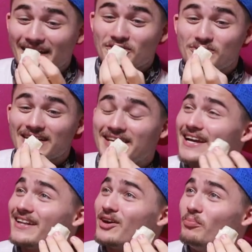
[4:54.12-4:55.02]
I you said
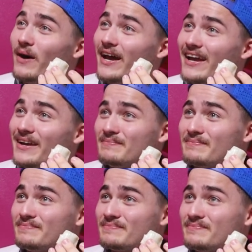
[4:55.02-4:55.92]
take a little bite.
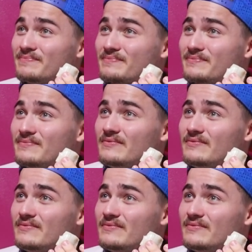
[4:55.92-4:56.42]
Just take the whole thing in your